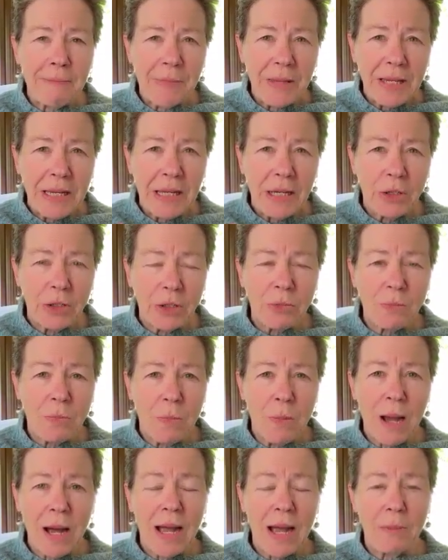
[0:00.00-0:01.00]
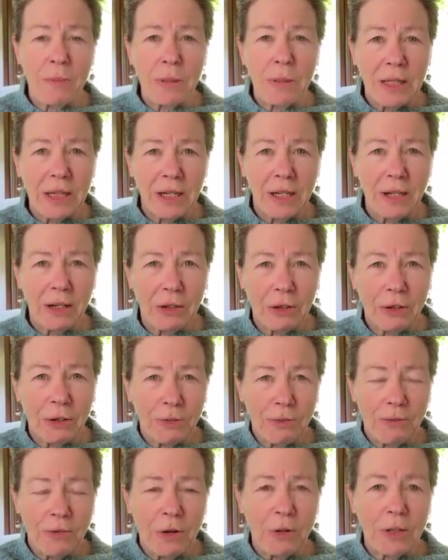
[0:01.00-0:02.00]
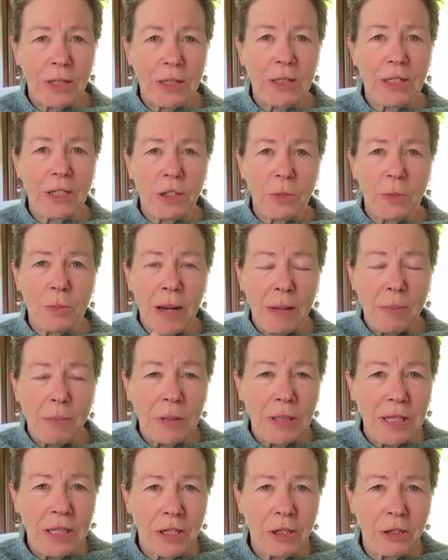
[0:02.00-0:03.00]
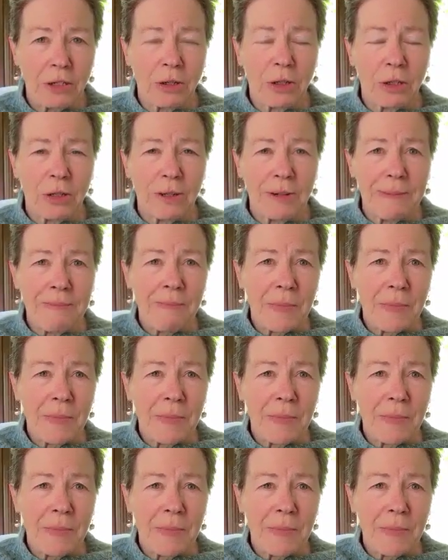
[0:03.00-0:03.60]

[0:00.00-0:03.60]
here's my particular focus. Here's my particular